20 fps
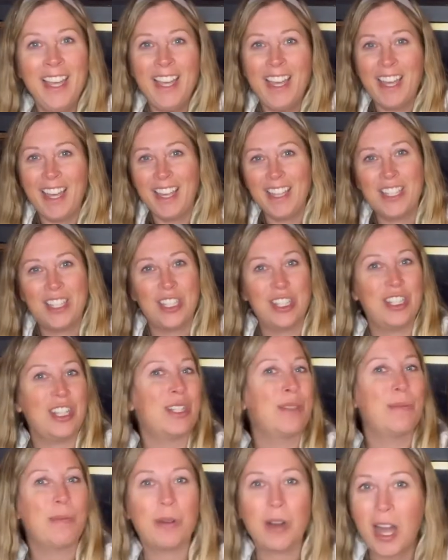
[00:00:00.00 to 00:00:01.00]
it's
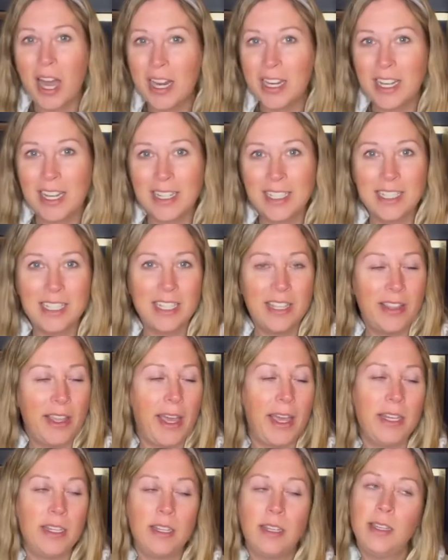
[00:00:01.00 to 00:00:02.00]
just product,
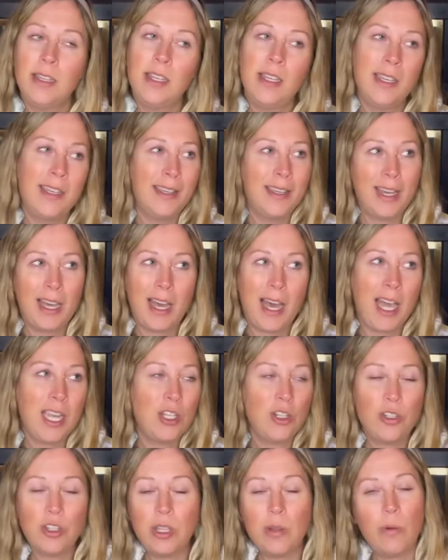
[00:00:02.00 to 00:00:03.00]
then I
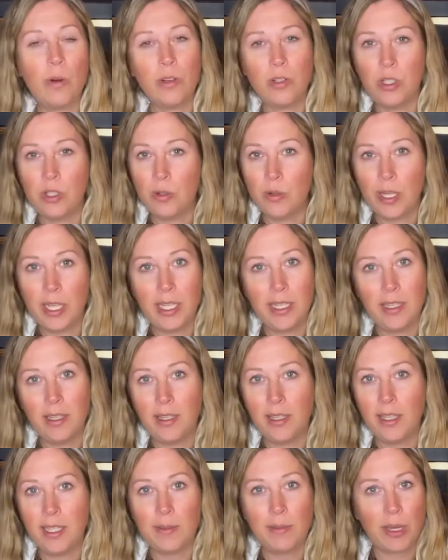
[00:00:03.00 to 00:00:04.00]
usually won't do it,
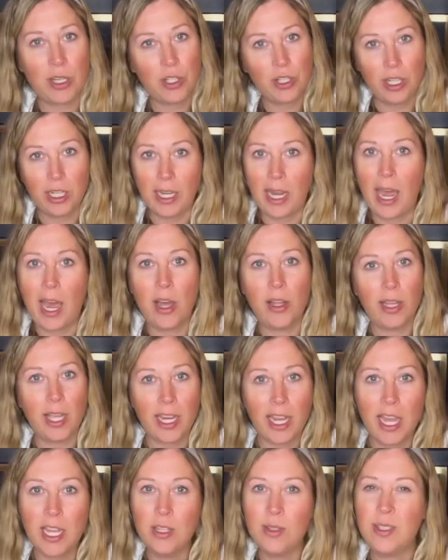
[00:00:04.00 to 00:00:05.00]
especially now.
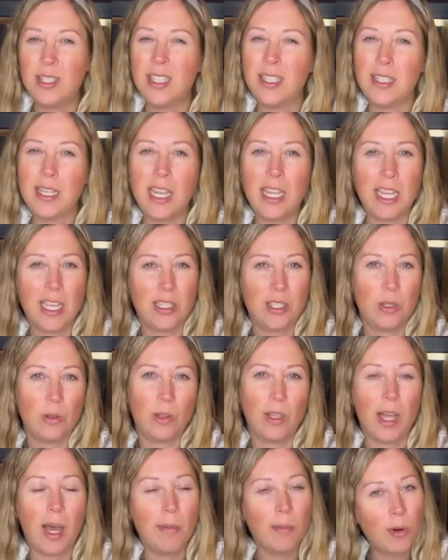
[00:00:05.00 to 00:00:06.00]
Like, I used to say yes to a
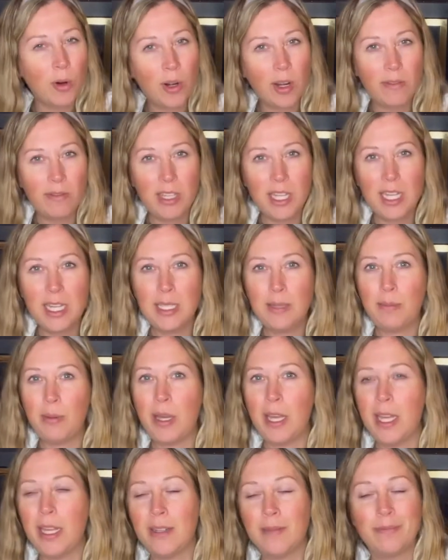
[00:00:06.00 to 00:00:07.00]
lot more of these,
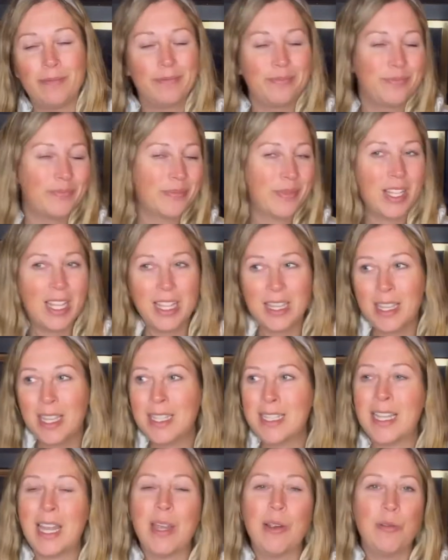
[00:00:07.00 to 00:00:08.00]
but
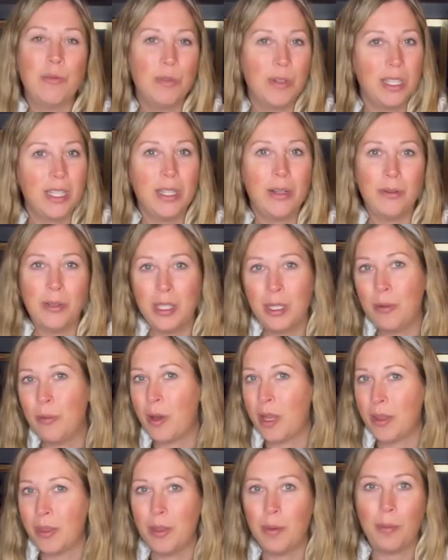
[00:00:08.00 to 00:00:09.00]
unless I really, really
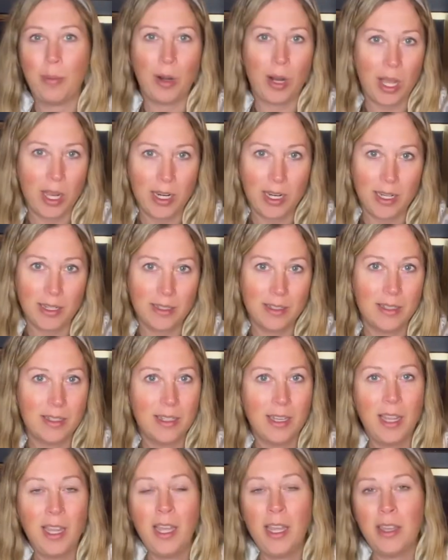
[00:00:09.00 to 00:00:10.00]
want the product,
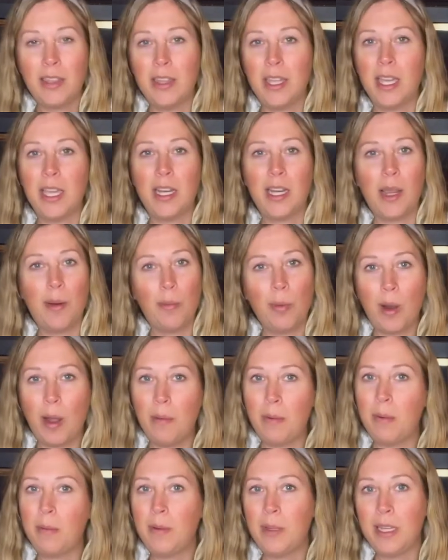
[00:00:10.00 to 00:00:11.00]
then I'm
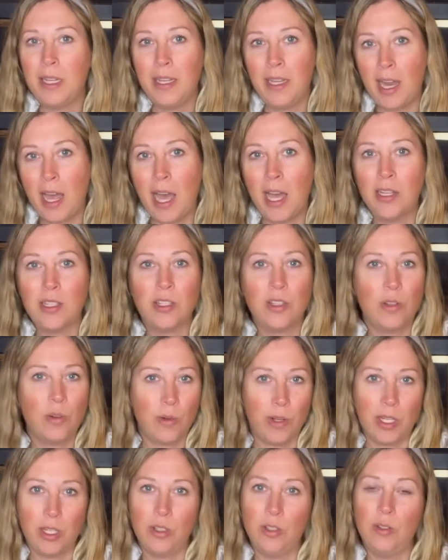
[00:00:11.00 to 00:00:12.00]
probably not
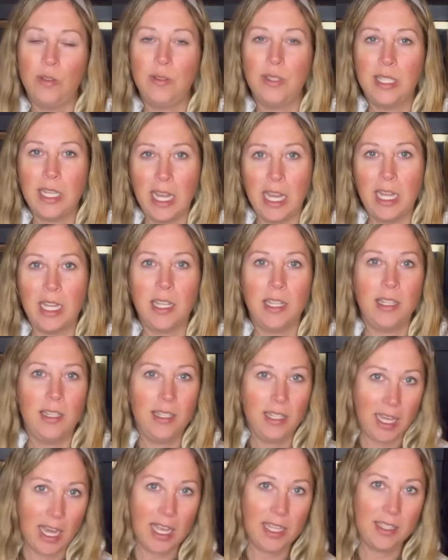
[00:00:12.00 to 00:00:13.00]
going to say
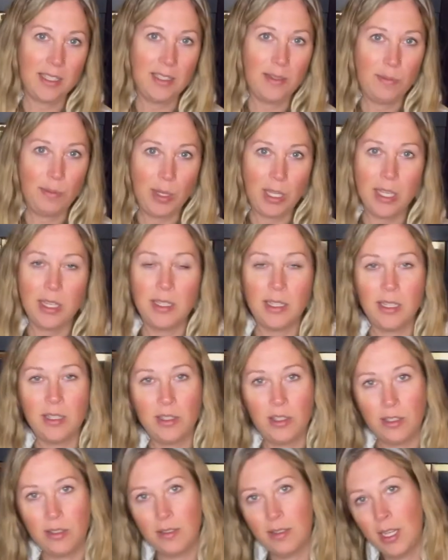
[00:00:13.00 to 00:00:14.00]
yes, because it's,